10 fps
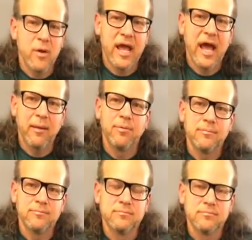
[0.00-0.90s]
rehab.
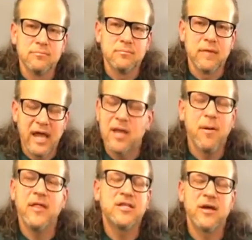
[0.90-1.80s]

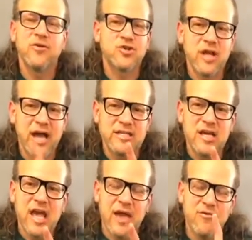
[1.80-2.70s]
Anybody that's ever, guys,
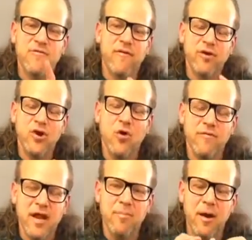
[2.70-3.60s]
if you've ever know of
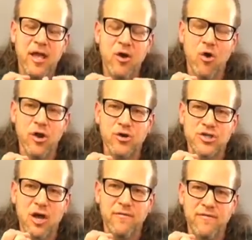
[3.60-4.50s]
anybody or
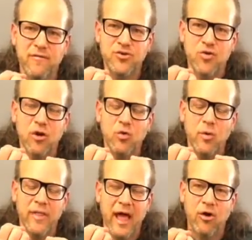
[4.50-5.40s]
yourself have ever struggled
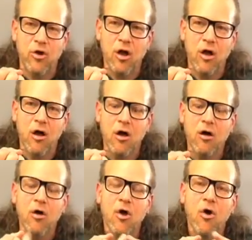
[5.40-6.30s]
with
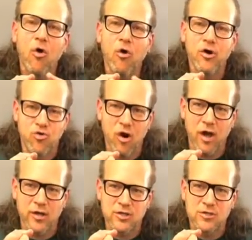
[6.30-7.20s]
alcohol or
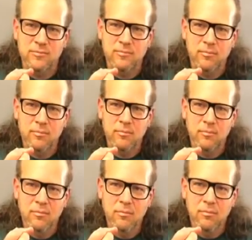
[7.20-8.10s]
drugs,
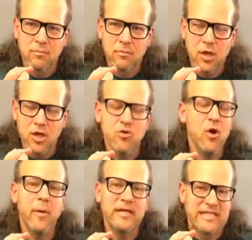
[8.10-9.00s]
you
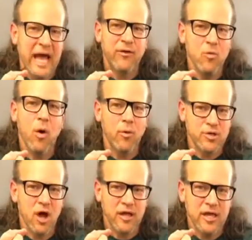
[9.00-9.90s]
know exactly what we're
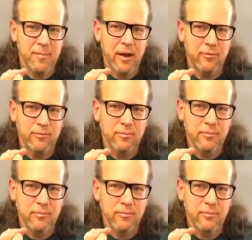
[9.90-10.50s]
talking about.